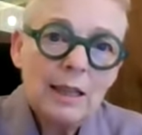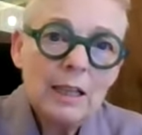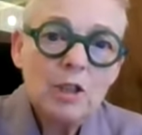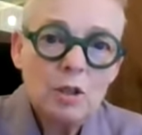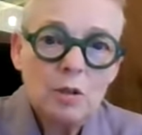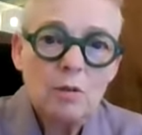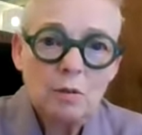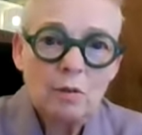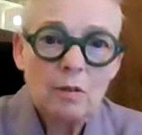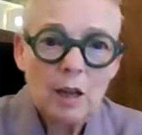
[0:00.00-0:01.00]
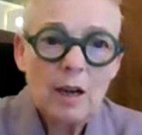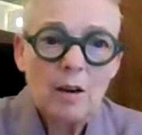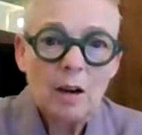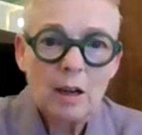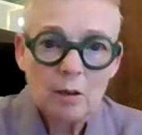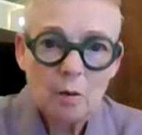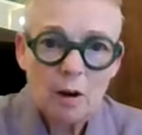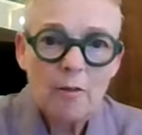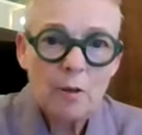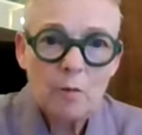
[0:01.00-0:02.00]
issues there. And
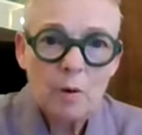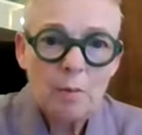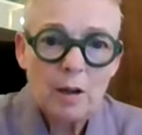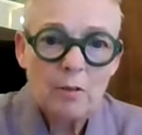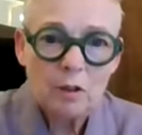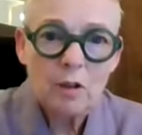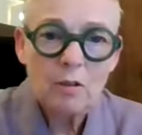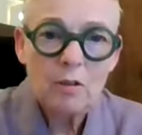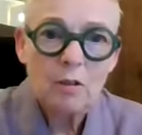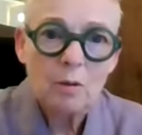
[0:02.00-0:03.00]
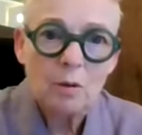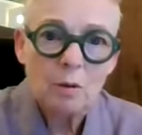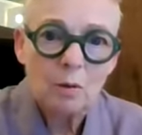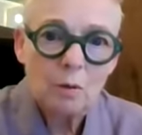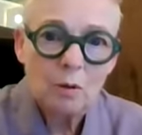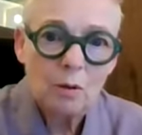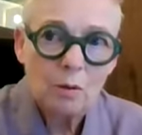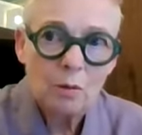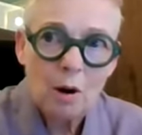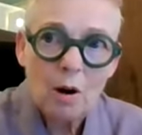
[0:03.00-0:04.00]
quite a few women I've talked to
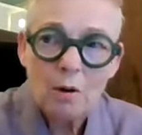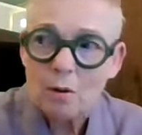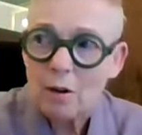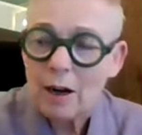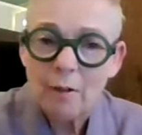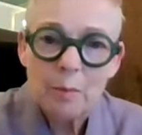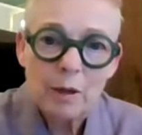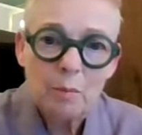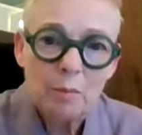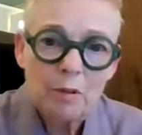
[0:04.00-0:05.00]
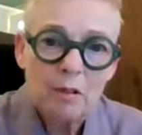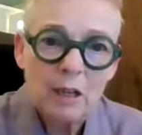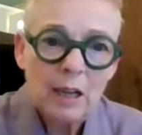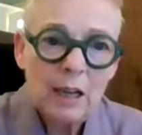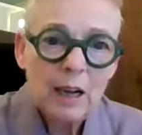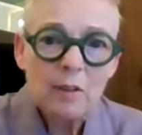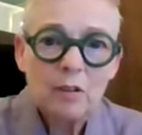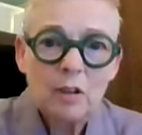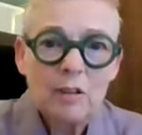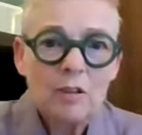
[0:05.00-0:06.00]
who are or have been in prison have
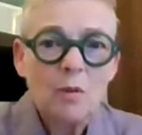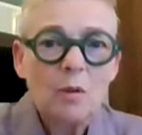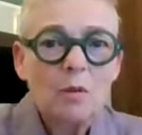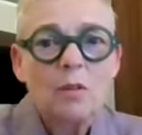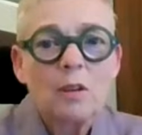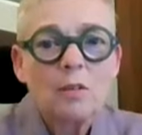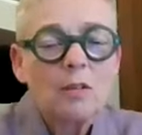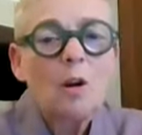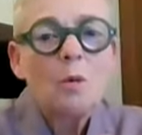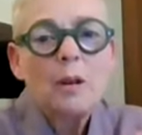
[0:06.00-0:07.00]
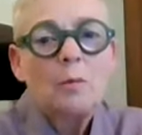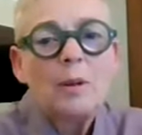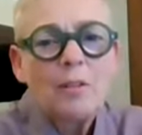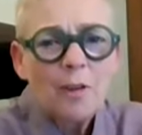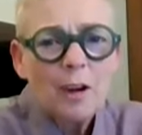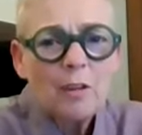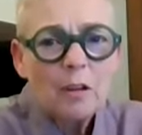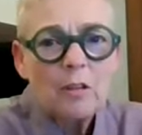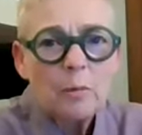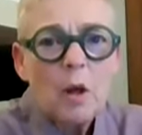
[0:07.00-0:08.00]
said, you know, there's always been a
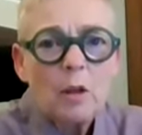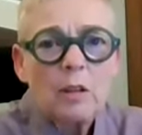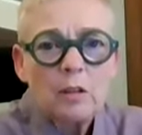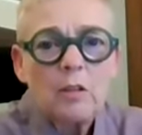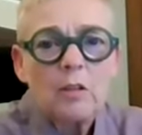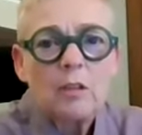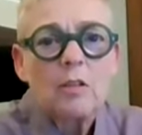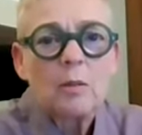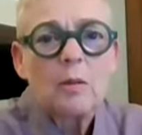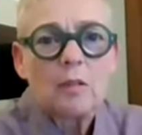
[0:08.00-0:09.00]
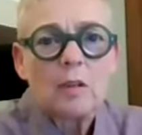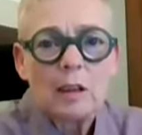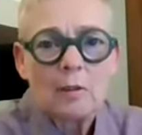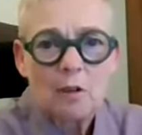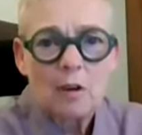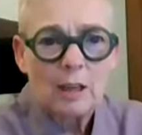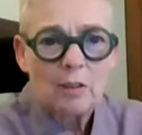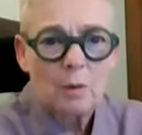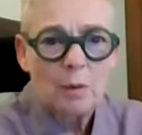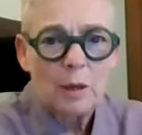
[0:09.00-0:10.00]
very small constituency of
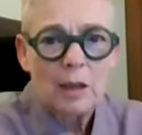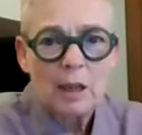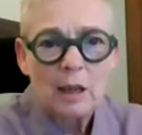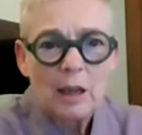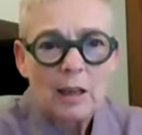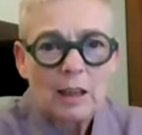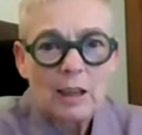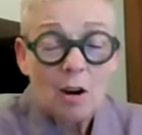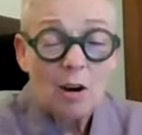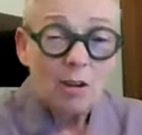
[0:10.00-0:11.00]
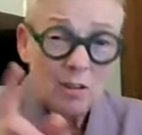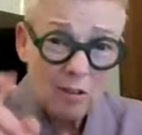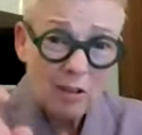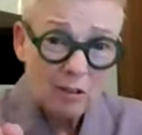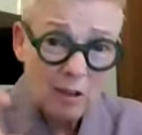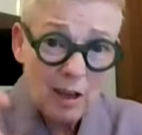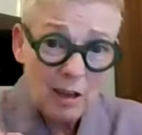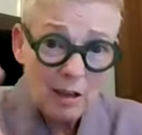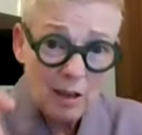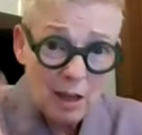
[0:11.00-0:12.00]
trans women that are just
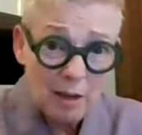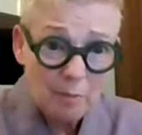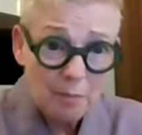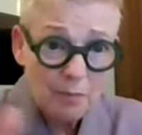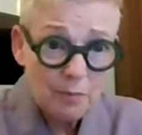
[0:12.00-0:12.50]
like them.